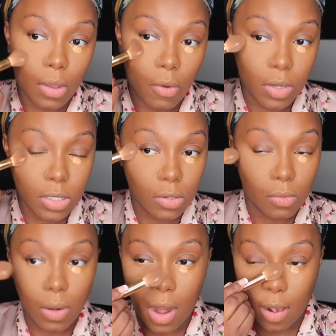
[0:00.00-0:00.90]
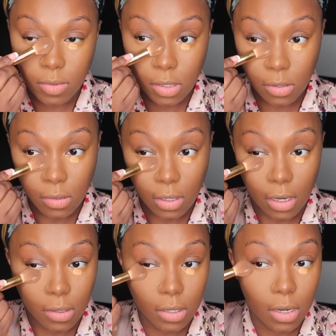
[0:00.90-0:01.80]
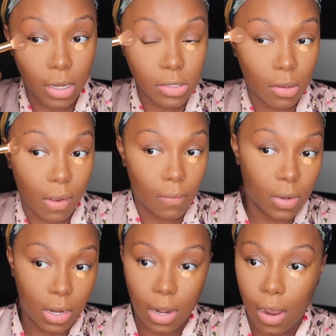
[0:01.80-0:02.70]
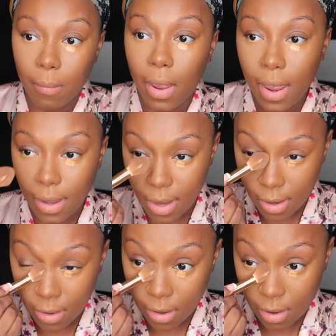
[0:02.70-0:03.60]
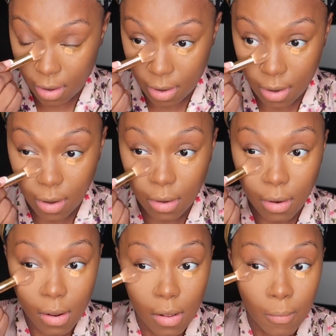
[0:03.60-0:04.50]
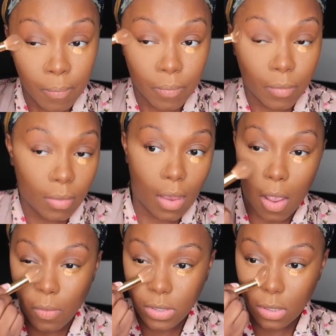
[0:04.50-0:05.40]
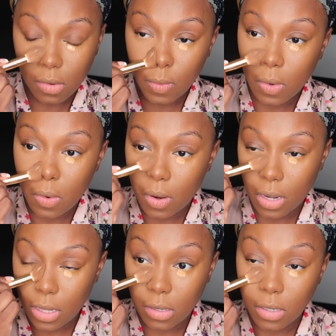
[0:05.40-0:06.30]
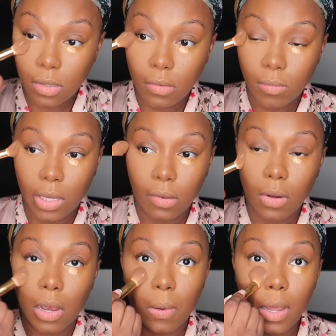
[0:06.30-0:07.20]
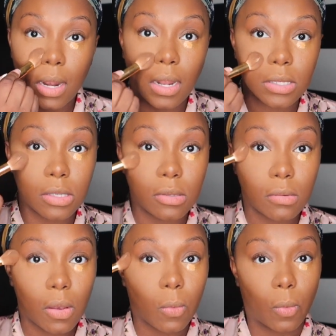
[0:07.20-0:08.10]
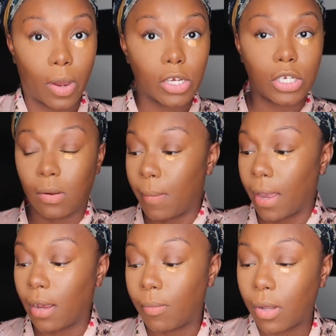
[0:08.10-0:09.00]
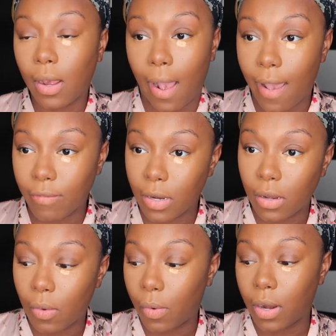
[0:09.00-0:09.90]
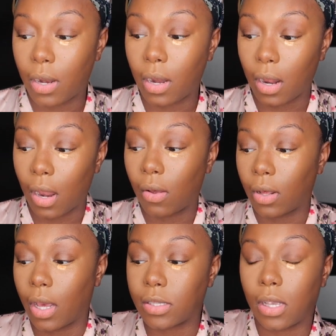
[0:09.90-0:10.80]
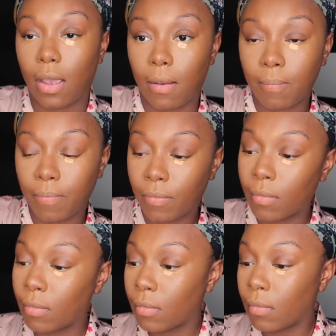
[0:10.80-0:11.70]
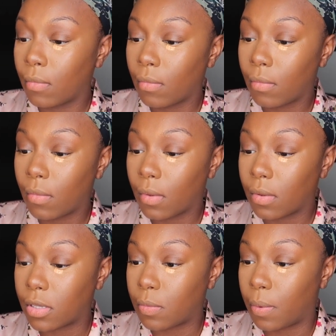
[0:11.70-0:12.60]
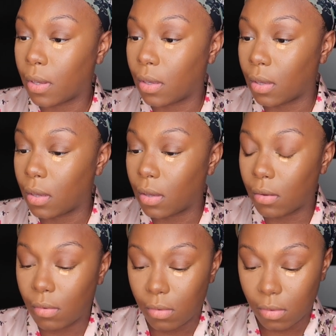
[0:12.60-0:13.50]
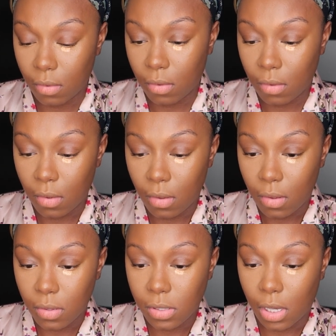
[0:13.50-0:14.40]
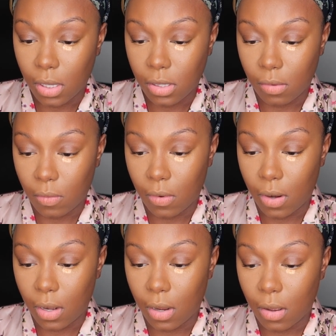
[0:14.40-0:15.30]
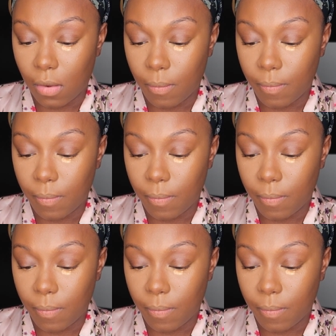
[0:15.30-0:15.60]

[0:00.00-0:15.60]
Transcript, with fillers: I wasn't doing absolutely nothing today, so I was not mad kicking it and I wasn't gonna record either. I'm like, you know what? Let's do a rush the makeup look. I haven't done one in a long ass time. Where's Pinky texting me right now?